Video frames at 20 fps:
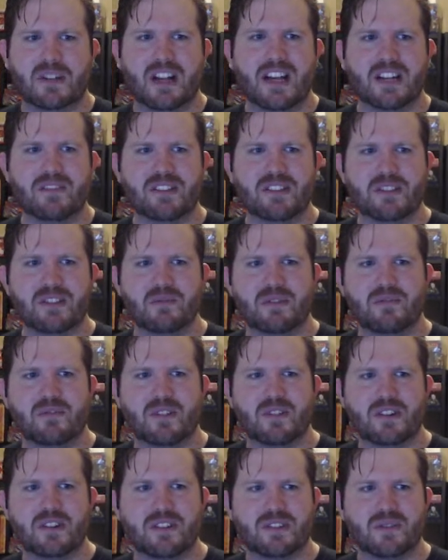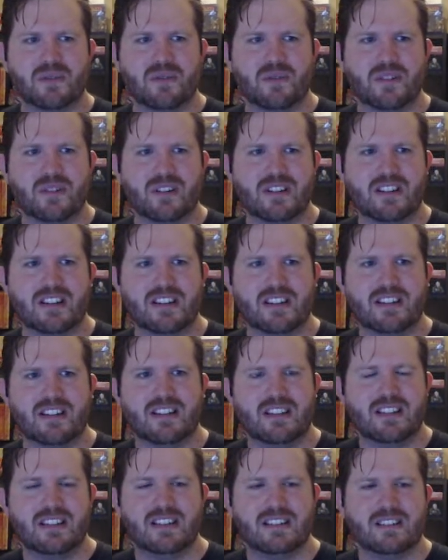of in the reverse order.
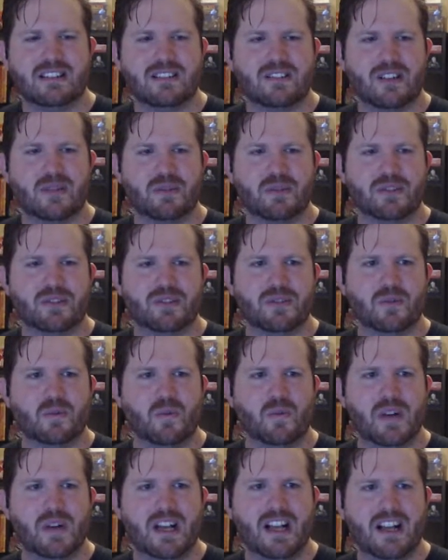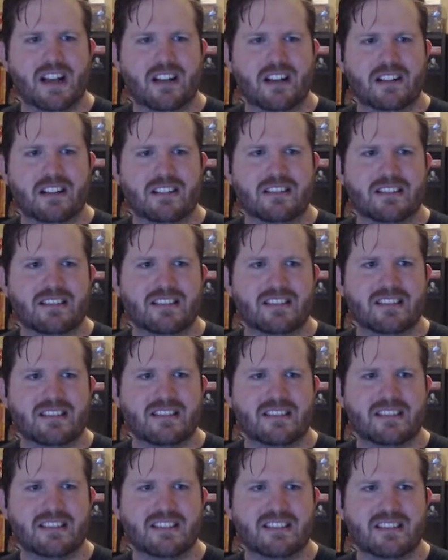So we'll do while
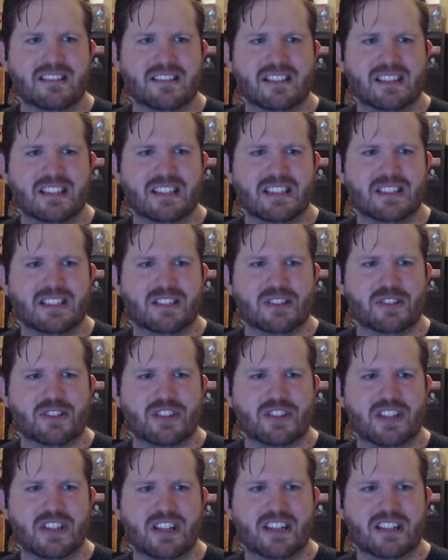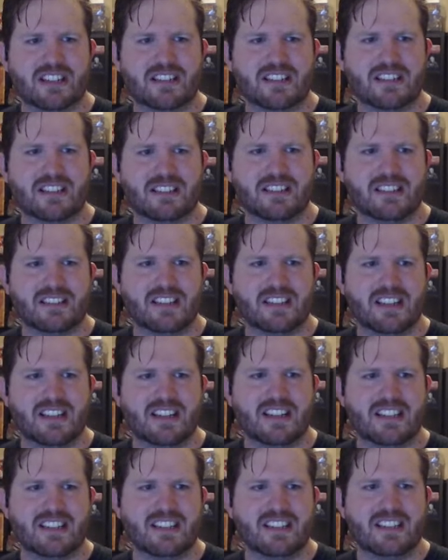chunk
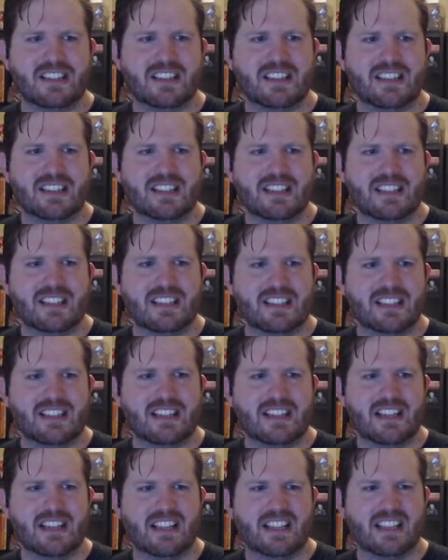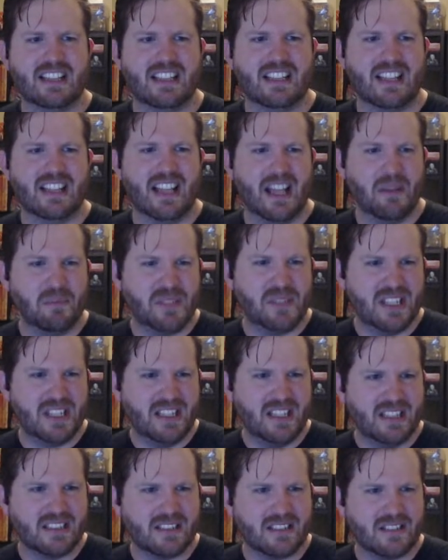dot it empty.
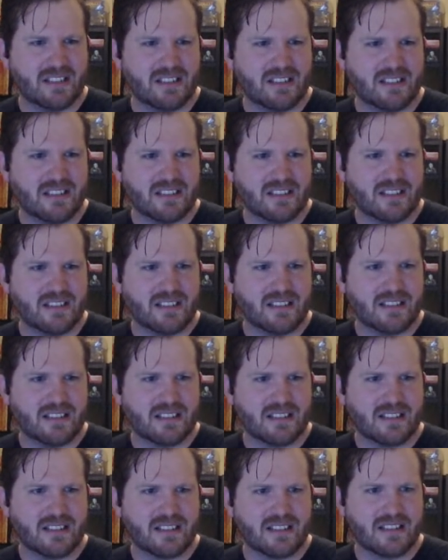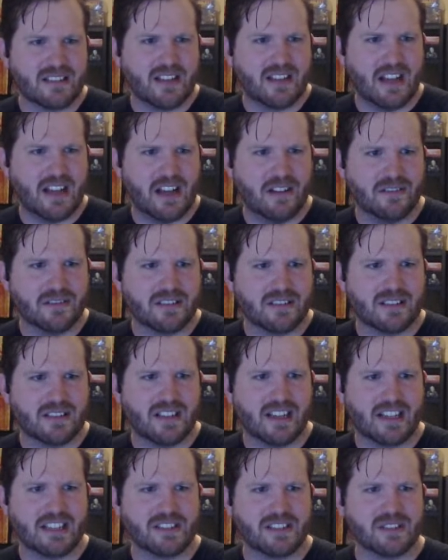Is there count? I
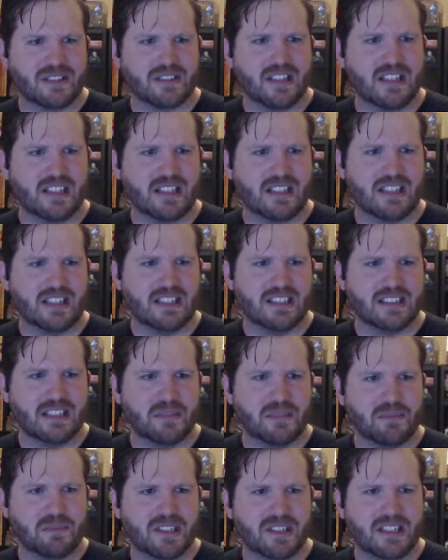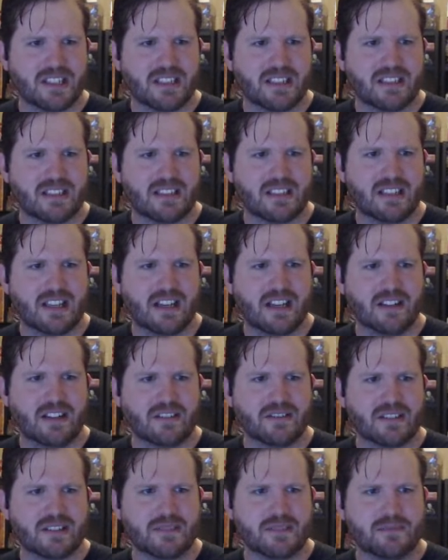guess there's not an is empty.
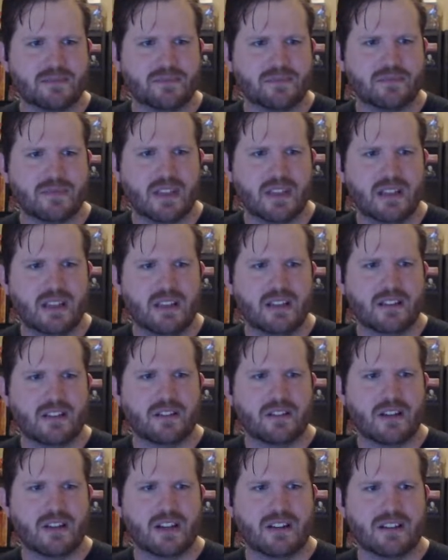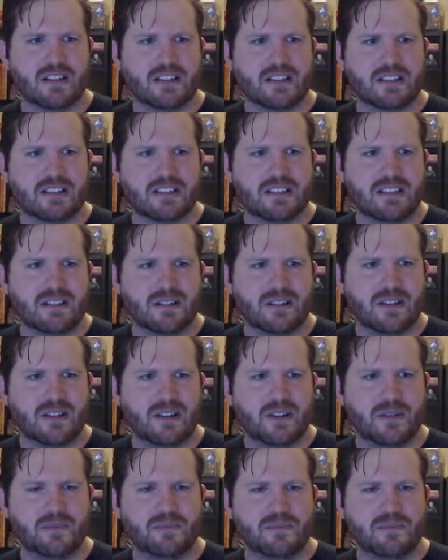Count greater than 0.